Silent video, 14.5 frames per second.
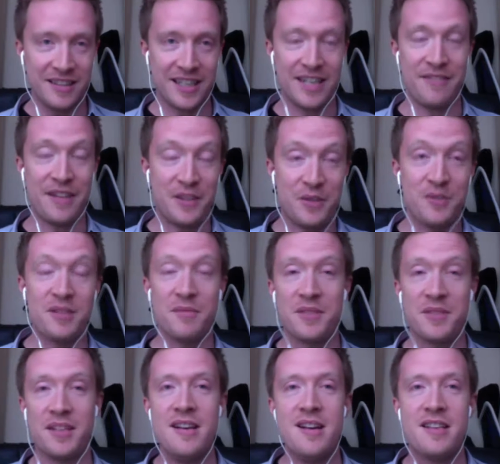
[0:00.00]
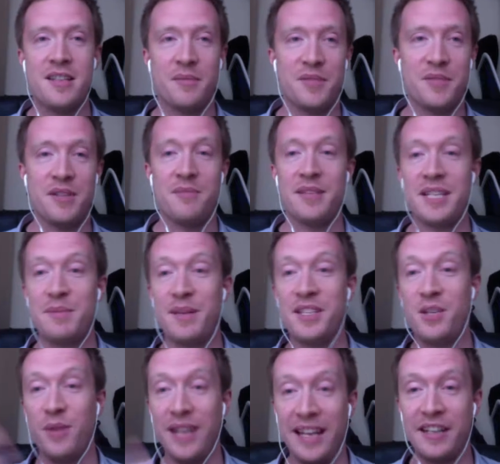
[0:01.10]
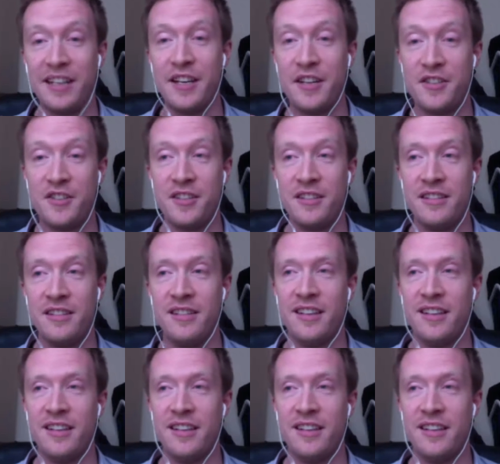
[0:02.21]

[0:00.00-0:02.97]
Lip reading: And if they do, sometimes they speak to you in English, and,